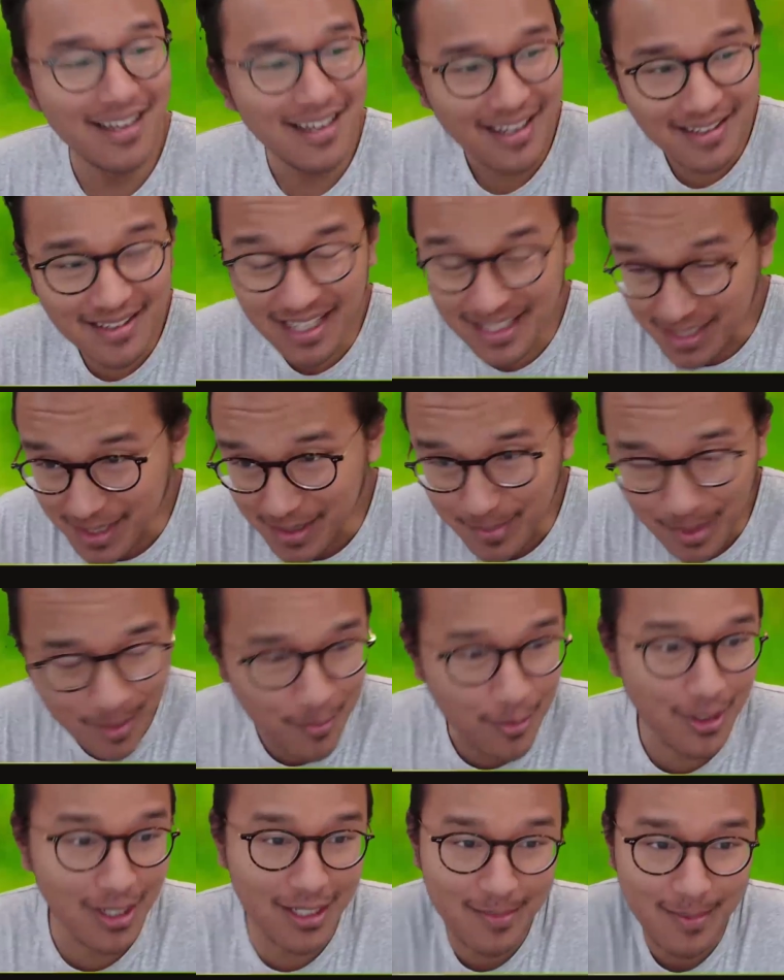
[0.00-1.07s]
and that's going to be
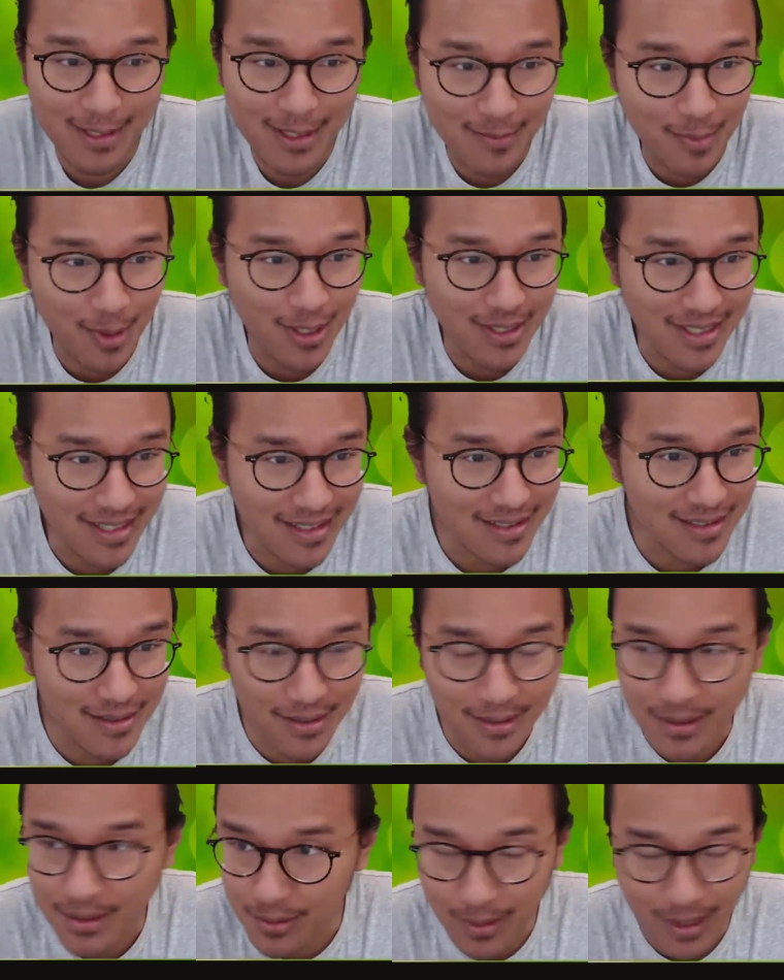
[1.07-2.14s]
a pretty expensive project.
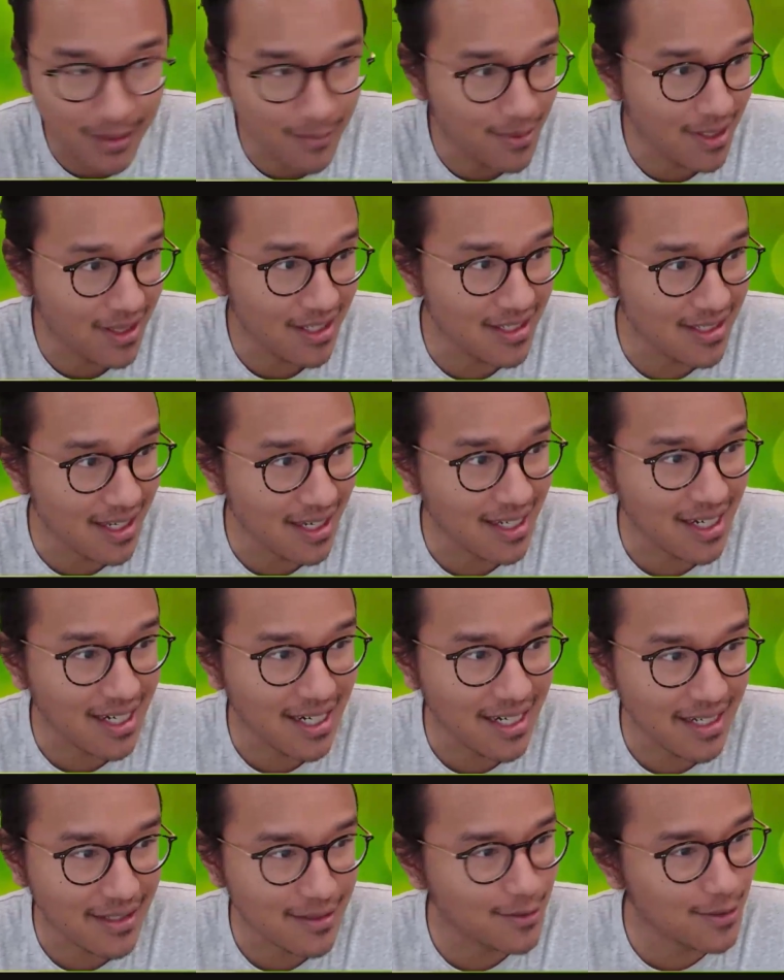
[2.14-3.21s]
So to train one of these
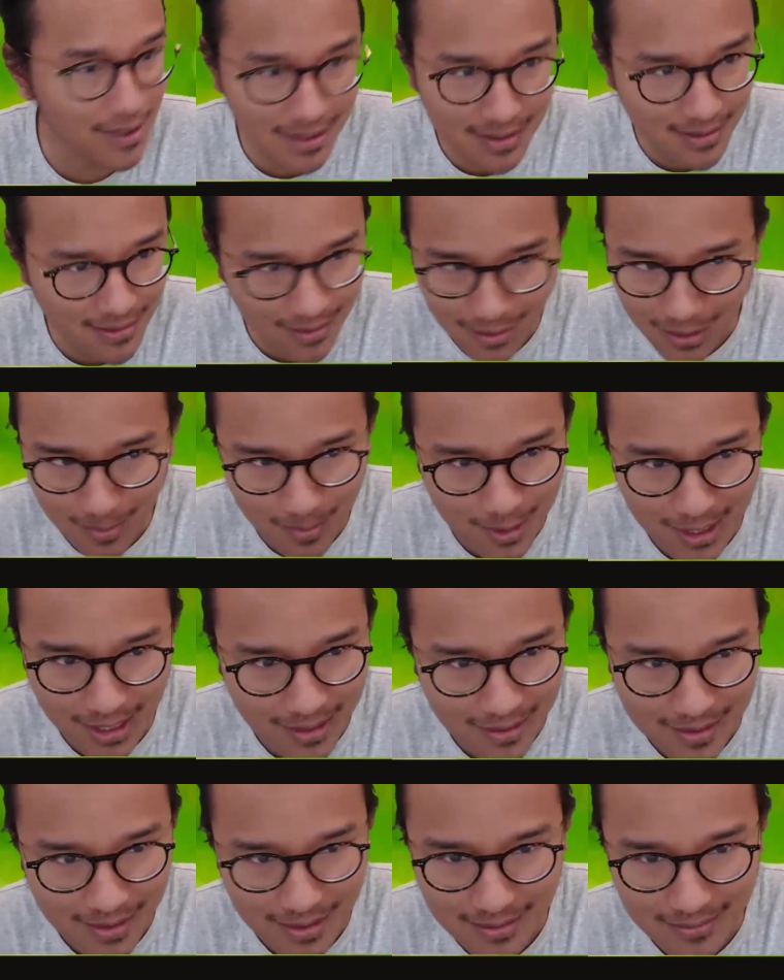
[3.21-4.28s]
AI, just the
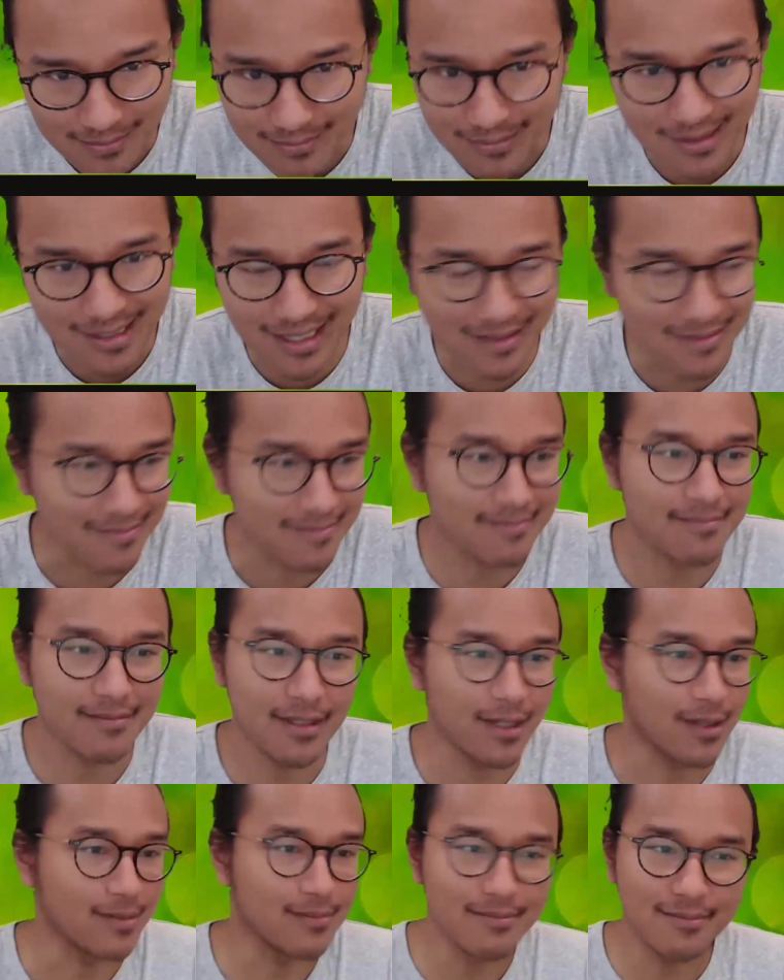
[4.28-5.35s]
computation can,
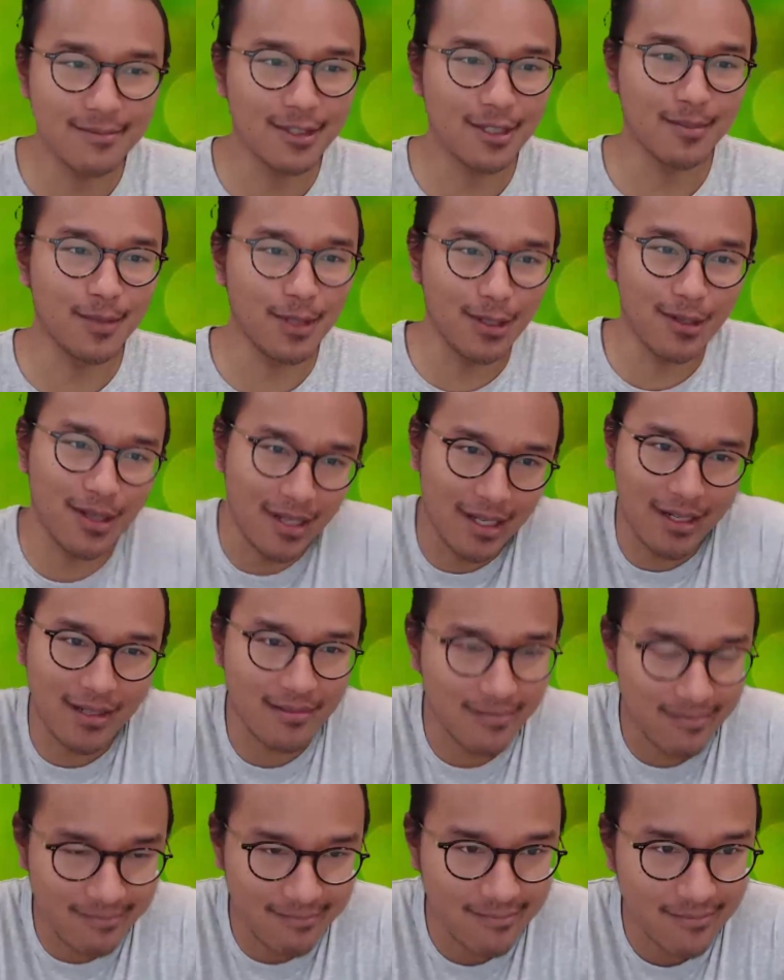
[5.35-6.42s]
you can be looking at
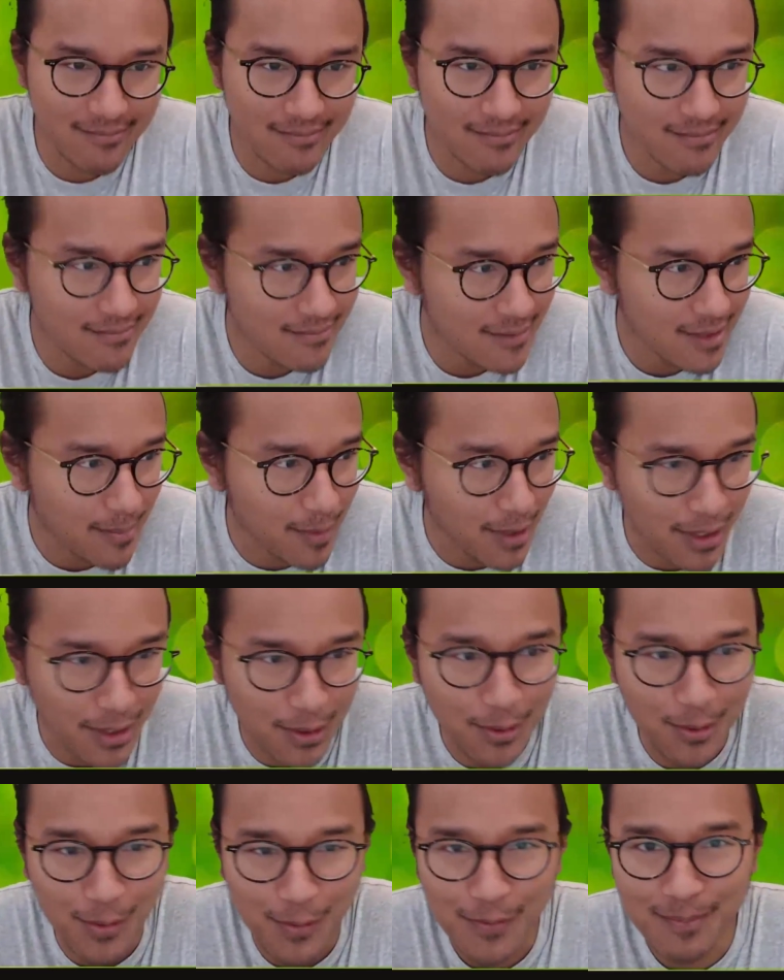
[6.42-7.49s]
something in
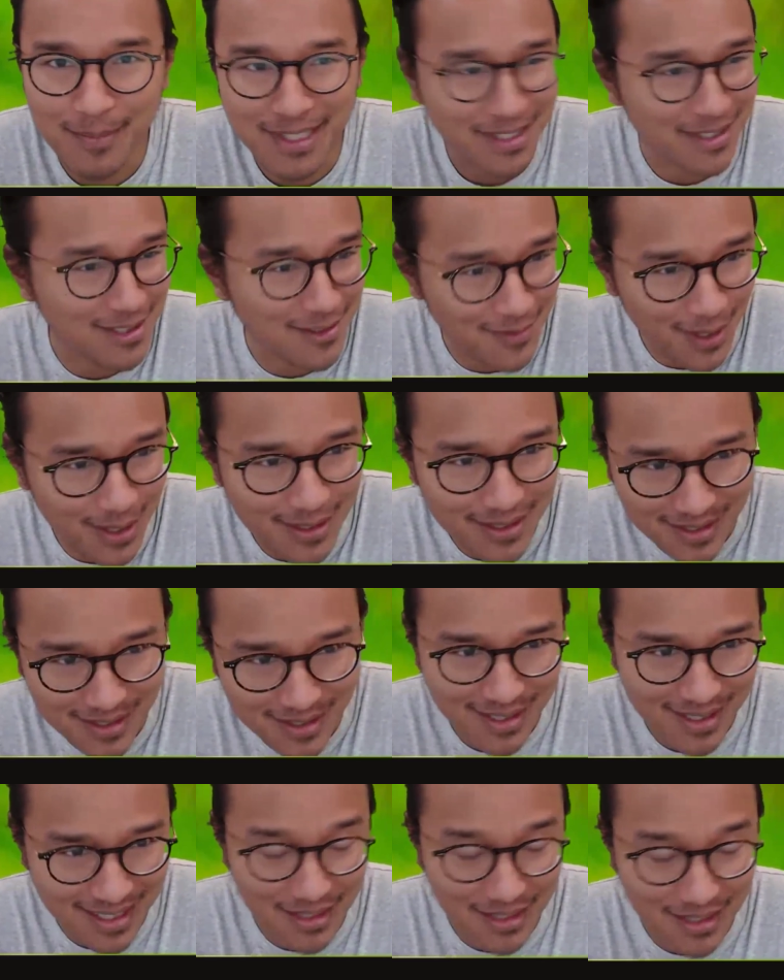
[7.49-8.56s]
the order of millions of dollars
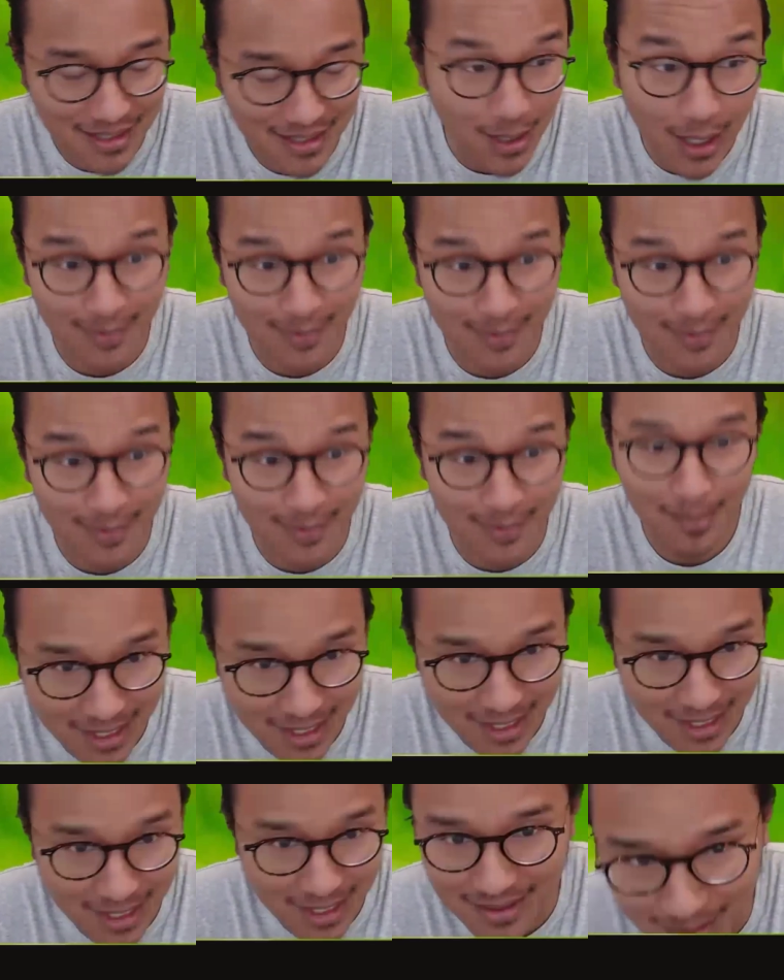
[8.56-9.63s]
just for the
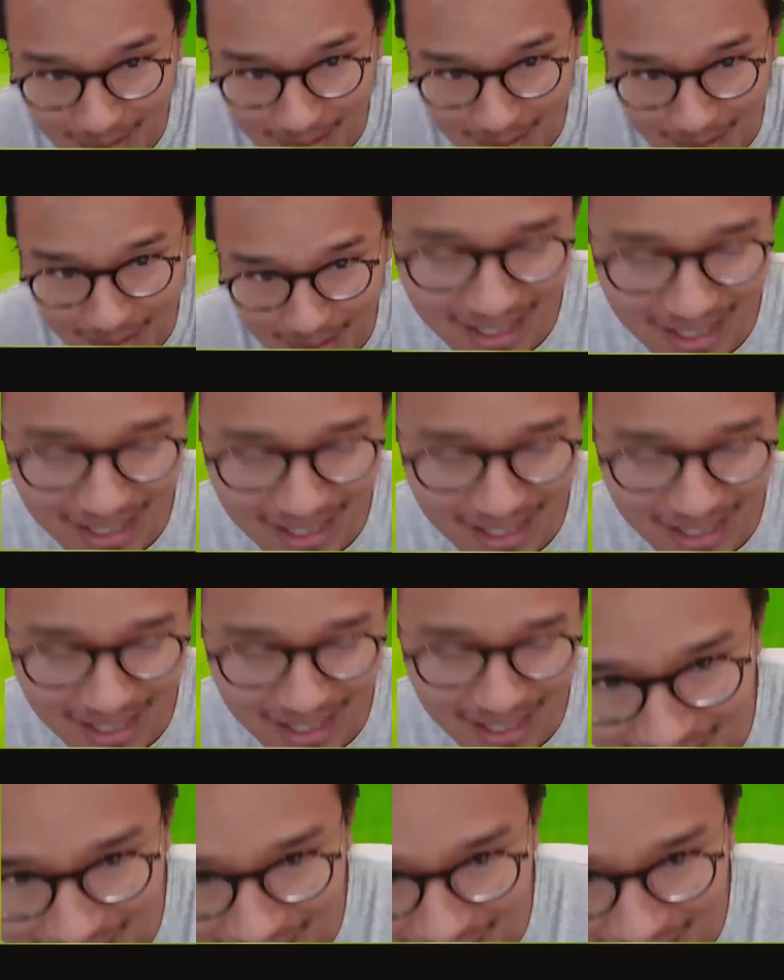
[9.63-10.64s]
computation. So that's not counting the